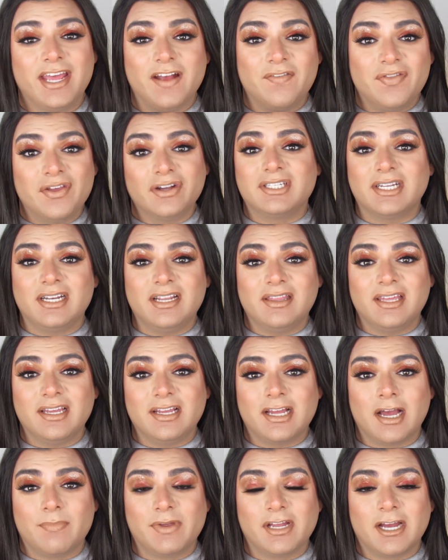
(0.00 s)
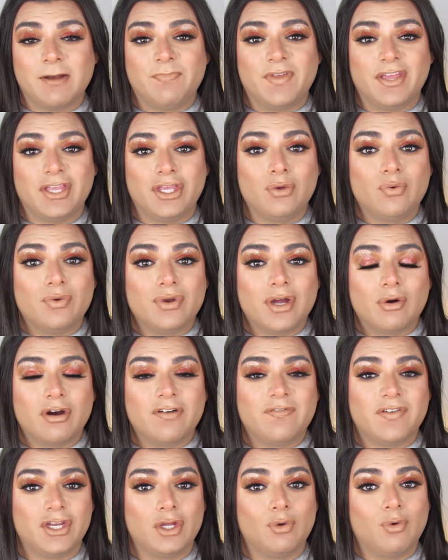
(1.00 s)
If there's anything coming up that you know
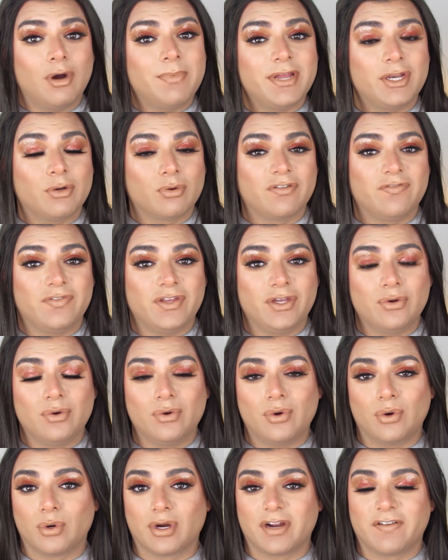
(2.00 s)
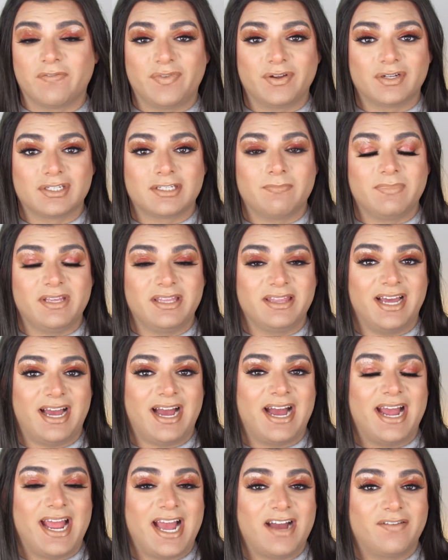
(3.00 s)
of and you want me to review, or if there's something that
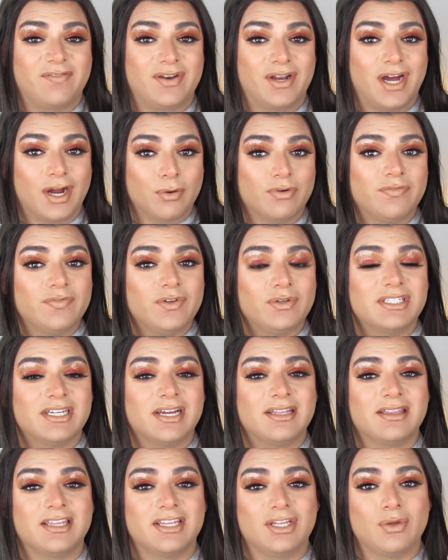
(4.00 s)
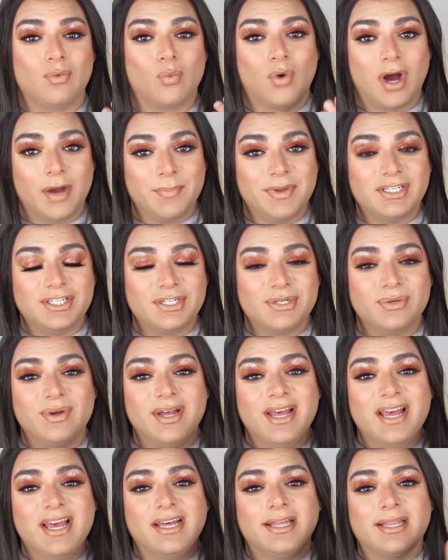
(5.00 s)
I have not reviewed yet that you want me to,
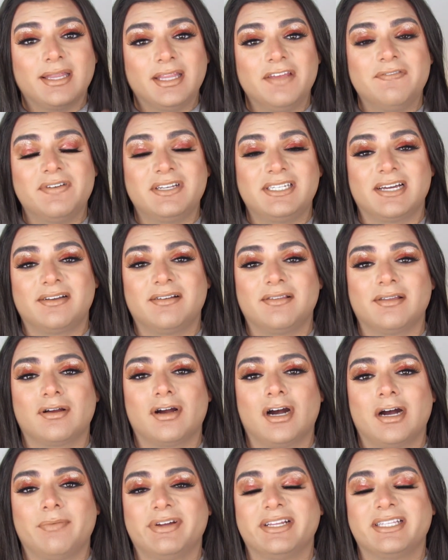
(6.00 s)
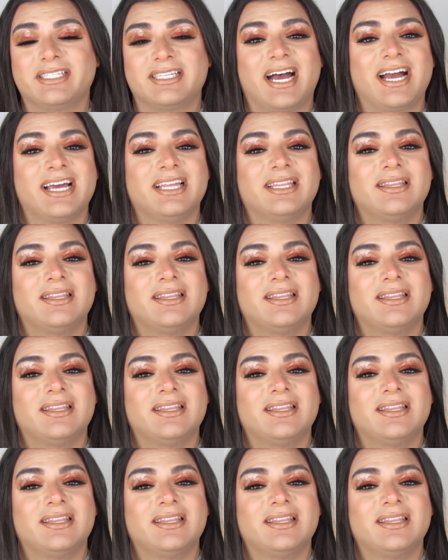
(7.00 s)
leave it down in the comments. I